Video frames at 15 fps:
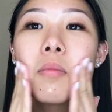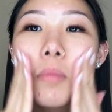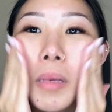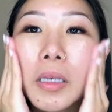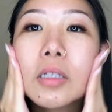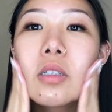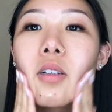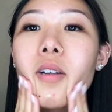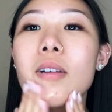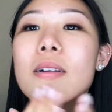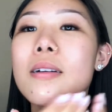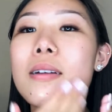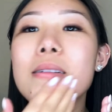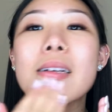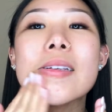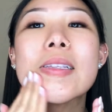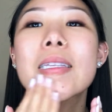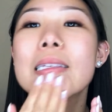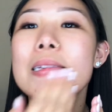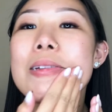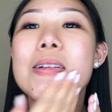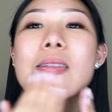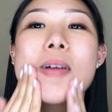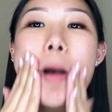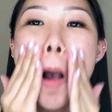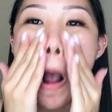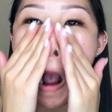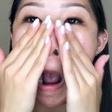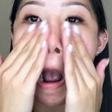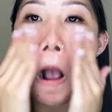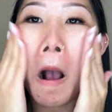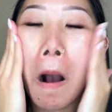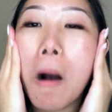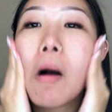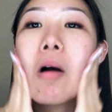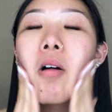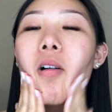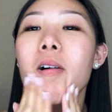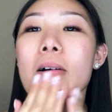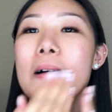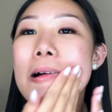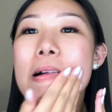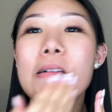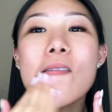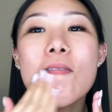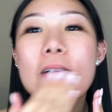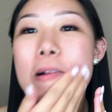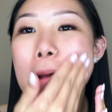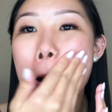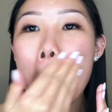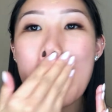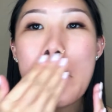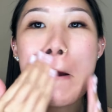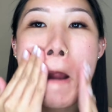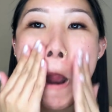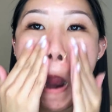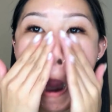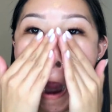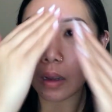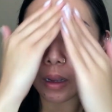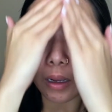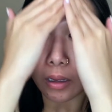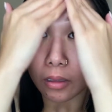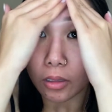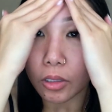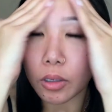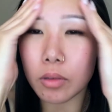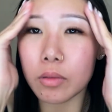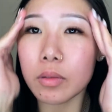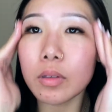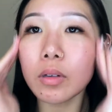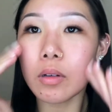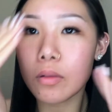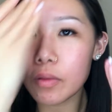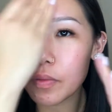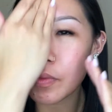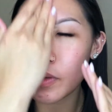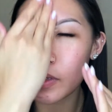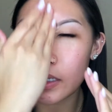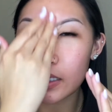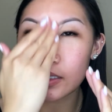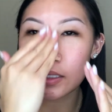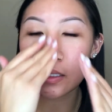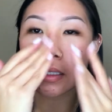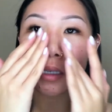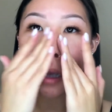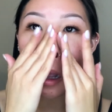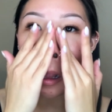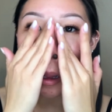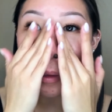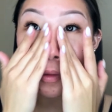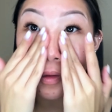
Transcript: make sure it's all over. I don't know if you guys can tell a